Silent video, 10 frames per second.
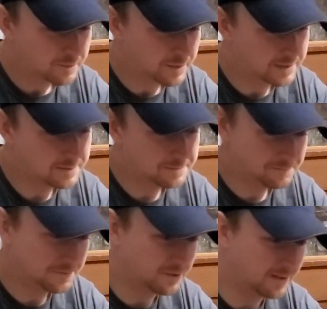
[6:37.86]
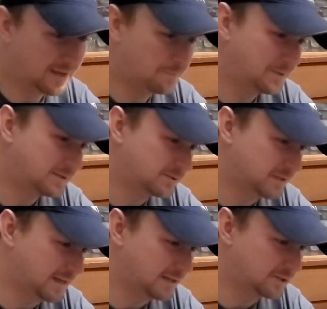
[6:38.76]
But you know, they got
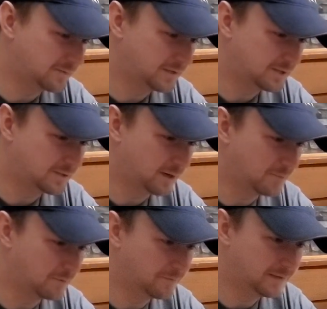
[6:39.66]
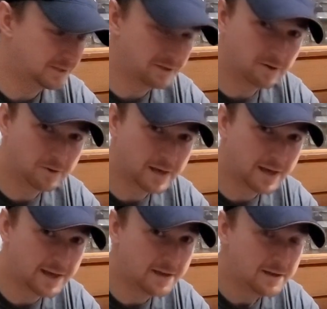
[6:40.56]
pictures of angelfish and rainbow fish. They're
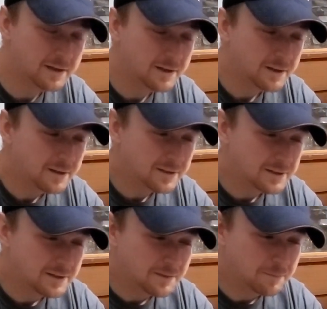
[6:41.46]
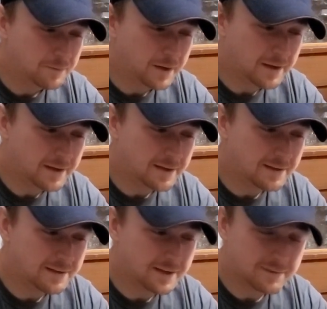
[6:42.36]
okay, but
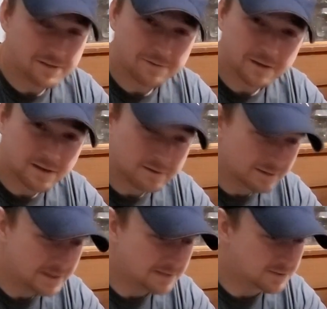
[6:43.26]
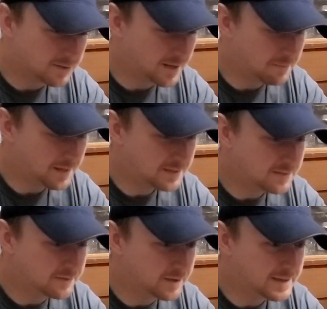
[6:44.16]
they have a different color lid, so that
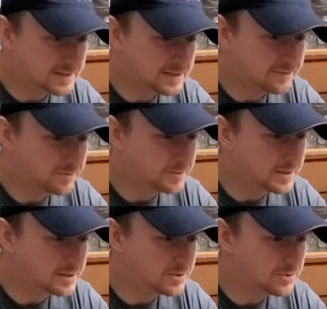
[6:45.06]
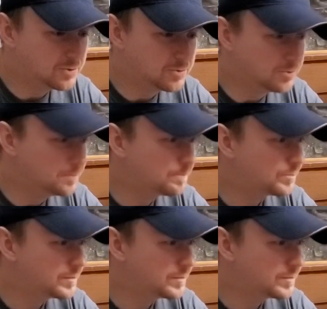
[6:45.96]
makes it very easy for me to